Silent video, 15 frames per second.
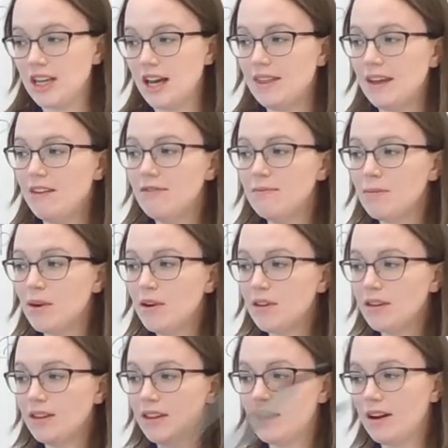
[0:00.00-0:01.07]
And they've
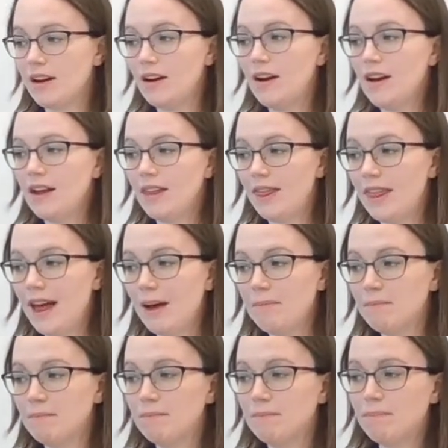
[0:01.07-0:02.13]
marked there that
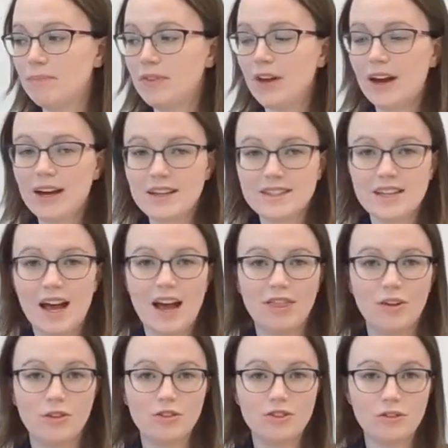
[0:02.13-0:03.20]

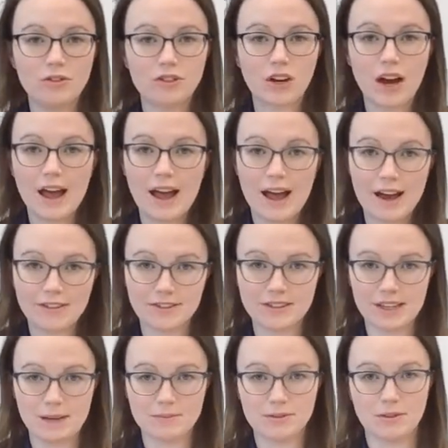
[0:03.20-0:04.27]
those notes are a half
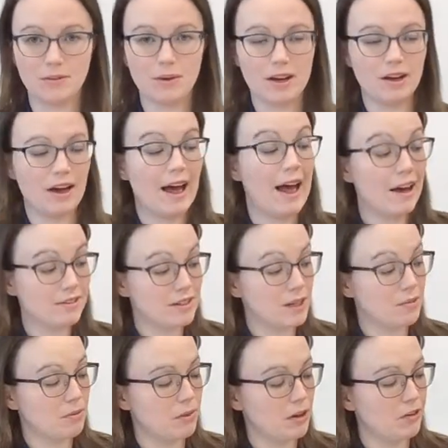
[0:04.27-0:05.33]
step
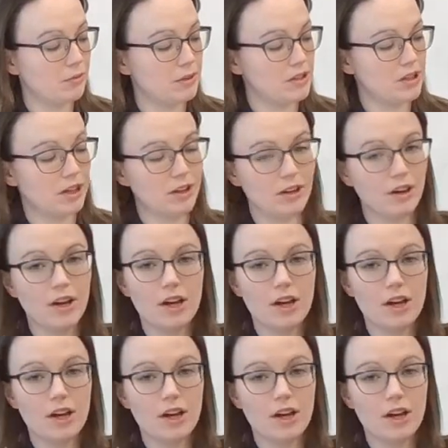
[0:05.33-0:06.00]
away from each other.